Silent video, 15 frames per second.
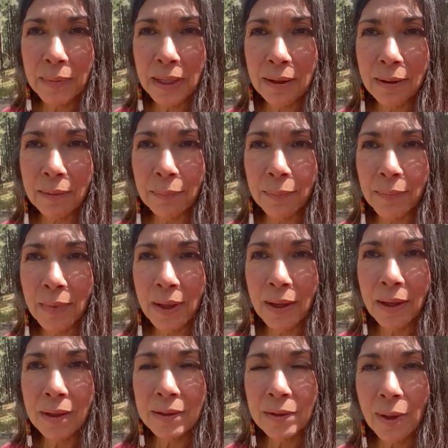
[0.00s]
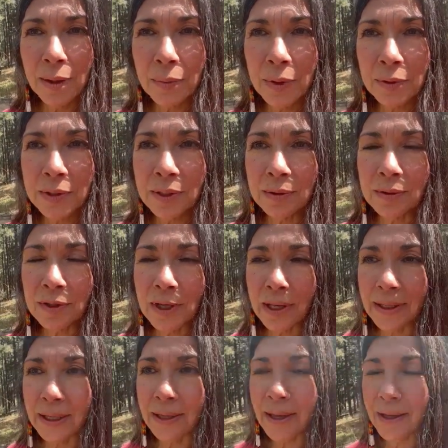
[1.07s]
Um, so I wrote to
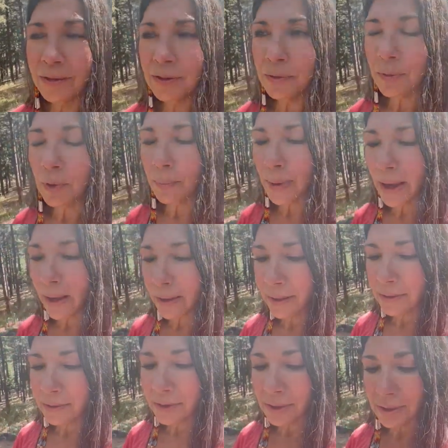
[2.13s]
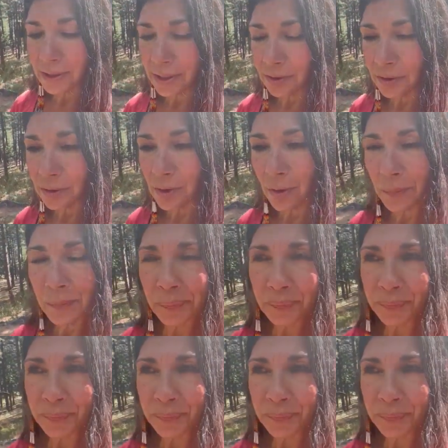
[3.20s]
Shelly, and she wrote back, and she says, you know,